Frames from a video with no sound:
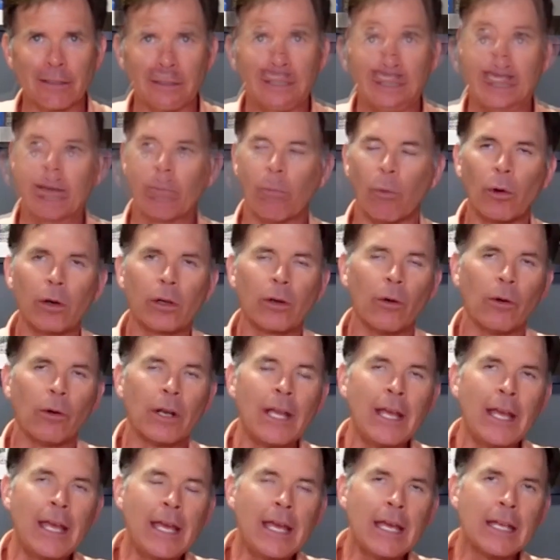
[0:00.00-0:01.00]
We're
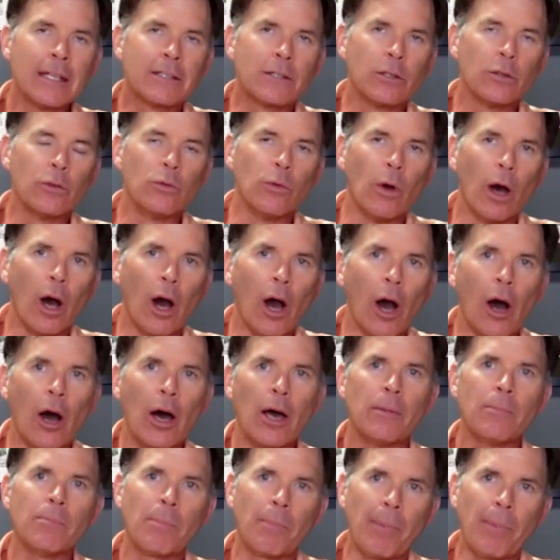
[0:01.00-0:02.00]
going to
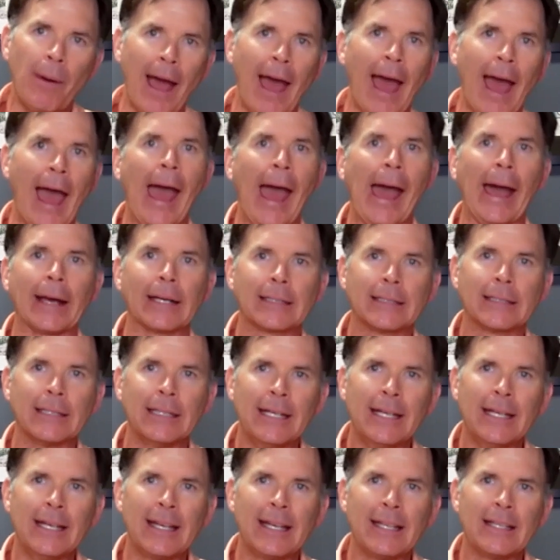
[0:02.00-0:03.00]
unpack
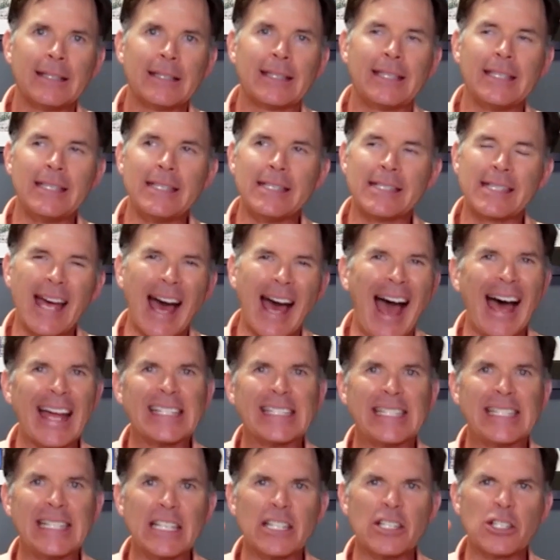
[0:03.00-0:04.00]
these
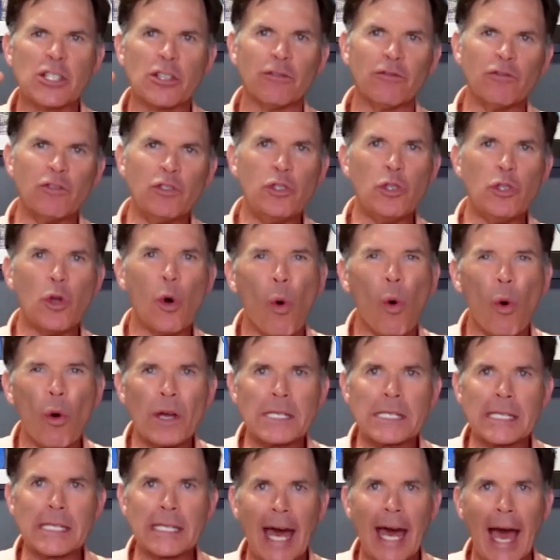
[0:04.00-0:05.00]
ideas of
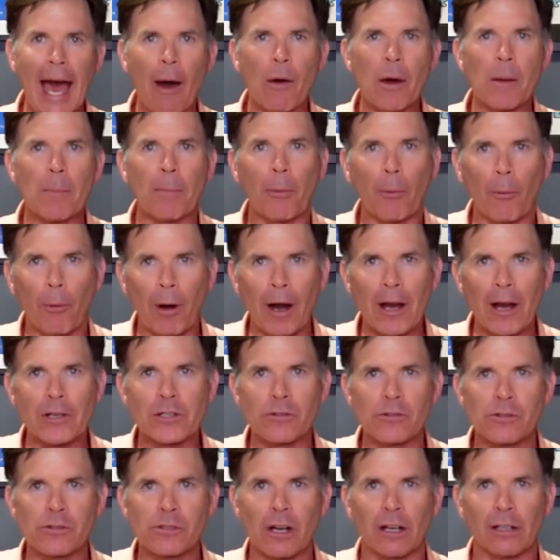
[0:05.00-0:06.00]
noise and how it
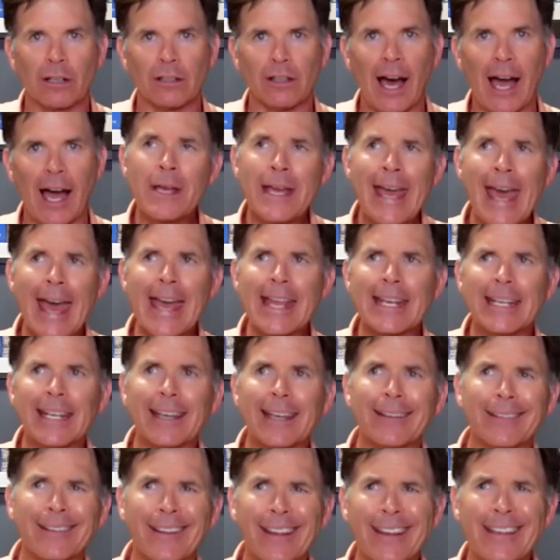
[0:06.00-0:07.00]
pressures our life. And
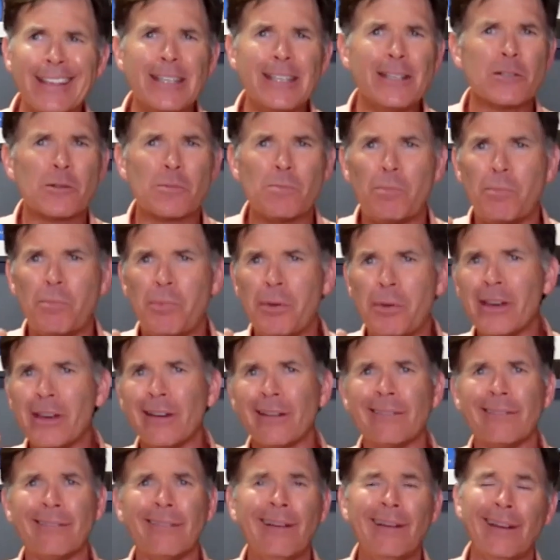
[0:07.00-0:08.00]
he's
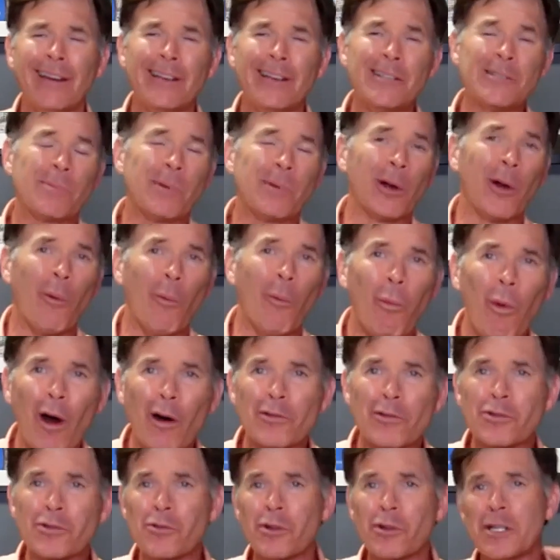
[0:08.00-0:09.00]
been on
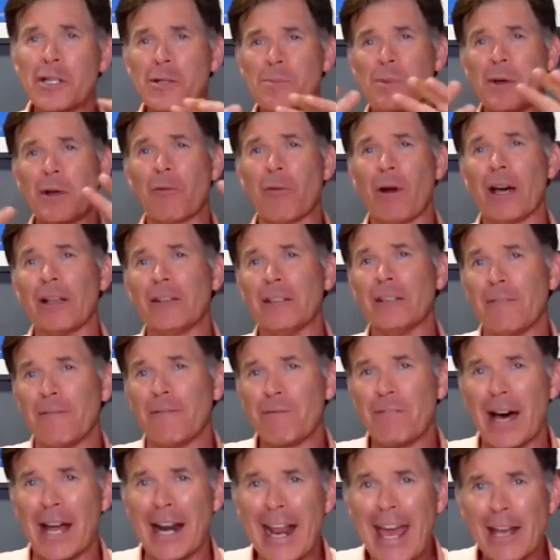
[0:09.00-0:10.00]
Wall Street, he's been around the
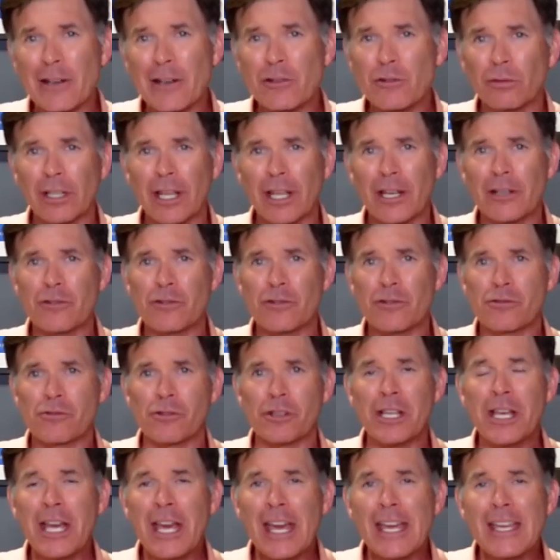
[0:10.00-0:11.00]
financial
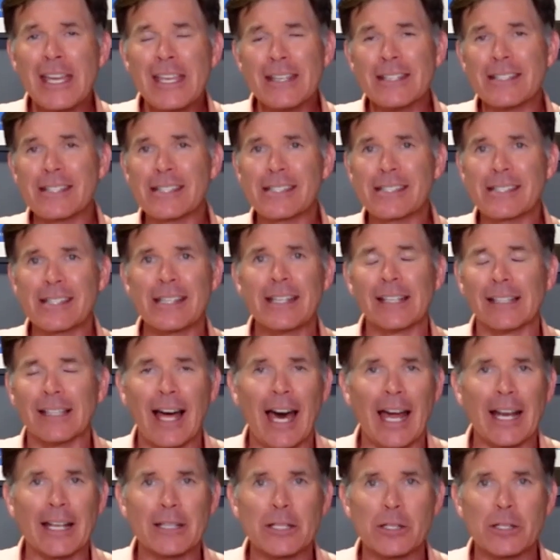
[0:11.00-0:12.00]
industry. He has seen a
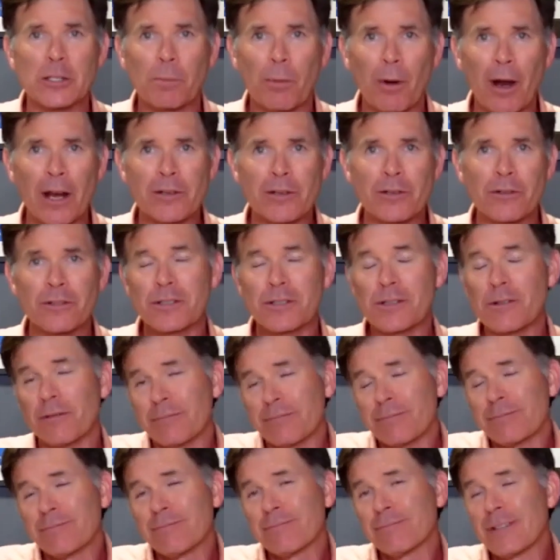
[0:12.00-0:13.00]
lot of this pressure. And so
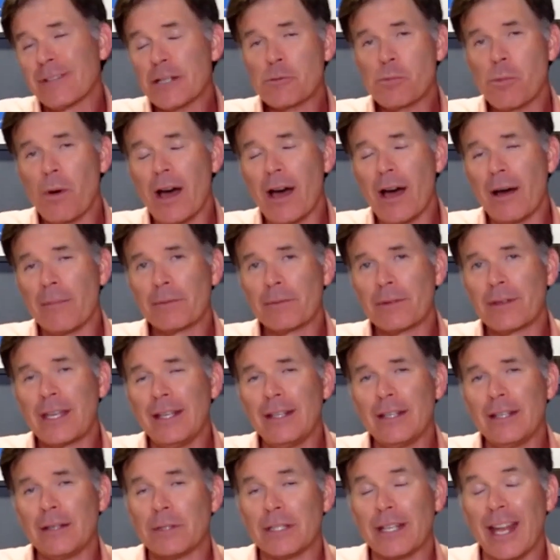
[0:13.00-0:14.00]
that's why I'm
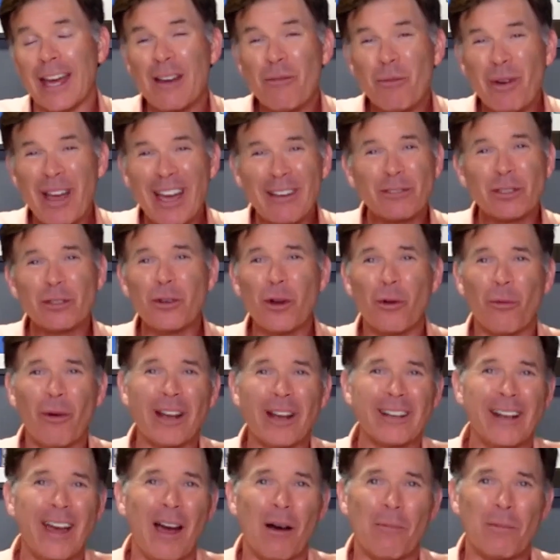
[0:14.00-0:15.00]
getting him today. And we have to do it
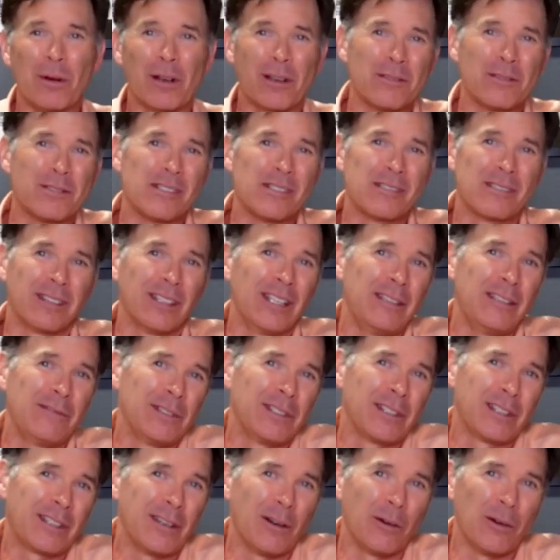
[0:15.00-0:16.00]
right now because he's
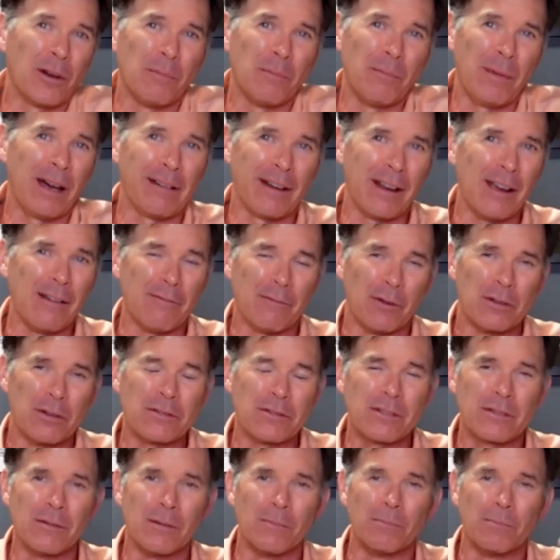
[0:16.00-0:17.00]
leaving to go to Mount
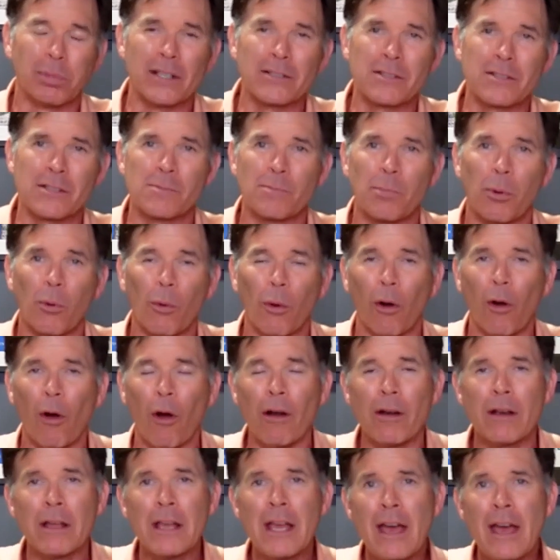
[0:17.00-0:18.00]
Everest. Bless his poor
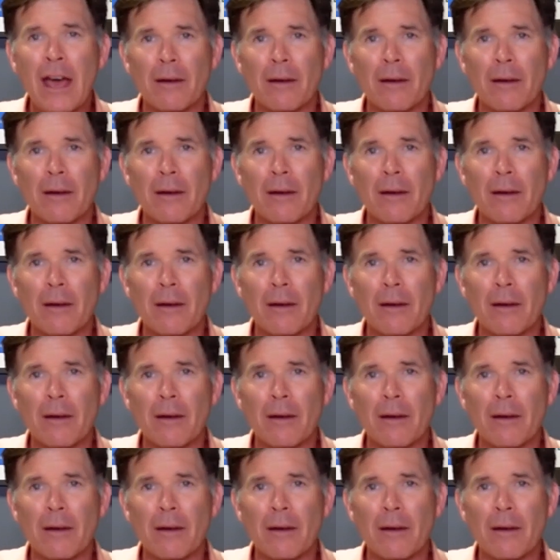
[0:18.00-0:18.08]
heart.